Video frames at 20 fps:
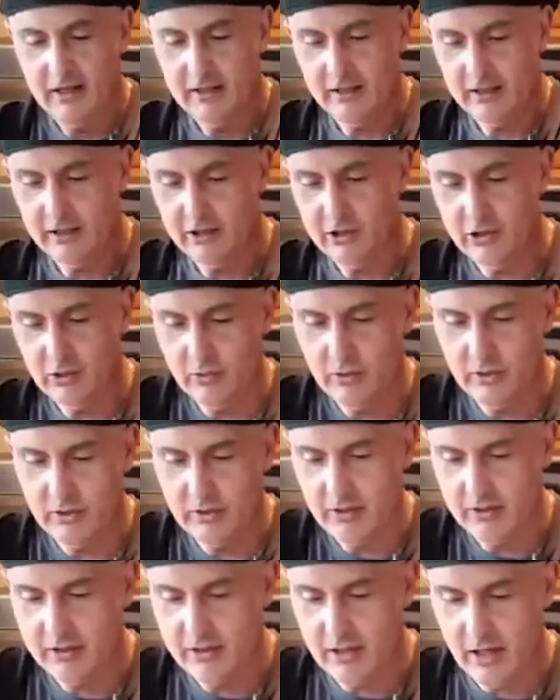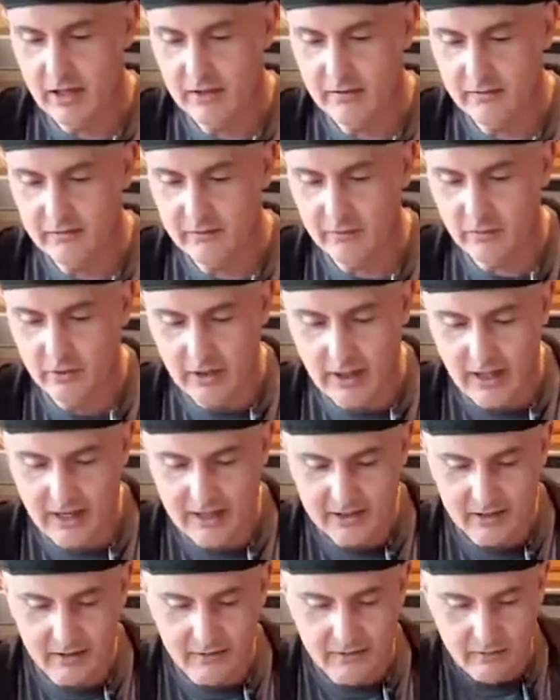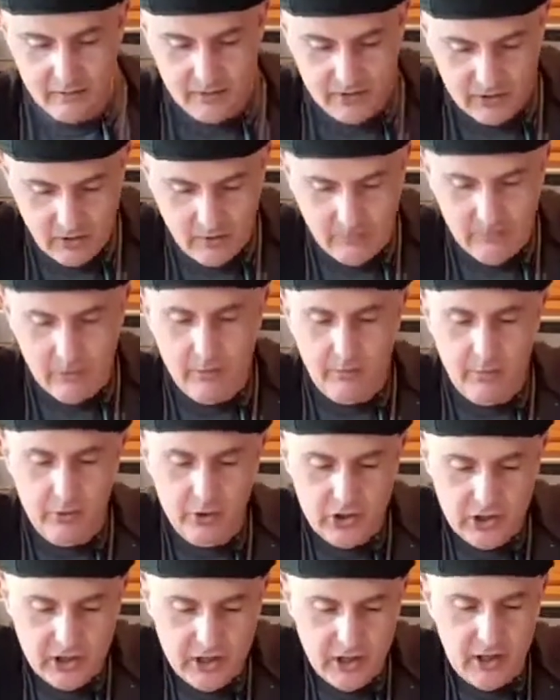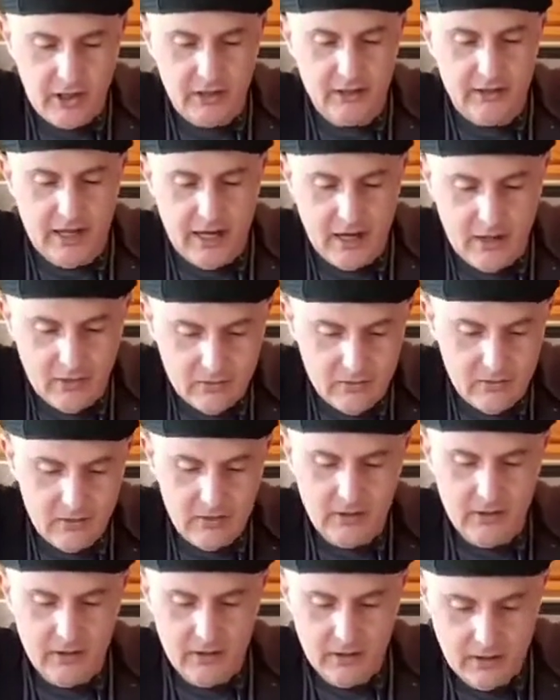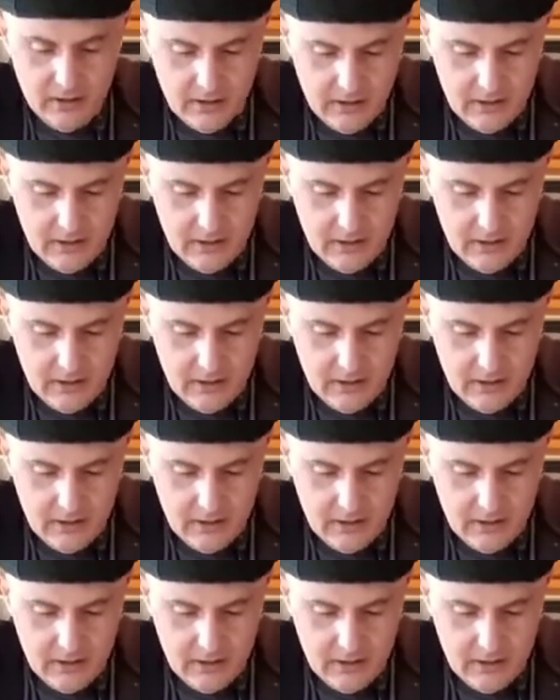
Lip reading: I like doing it. It's kind of relaxing for me, so I'm going to push it all down.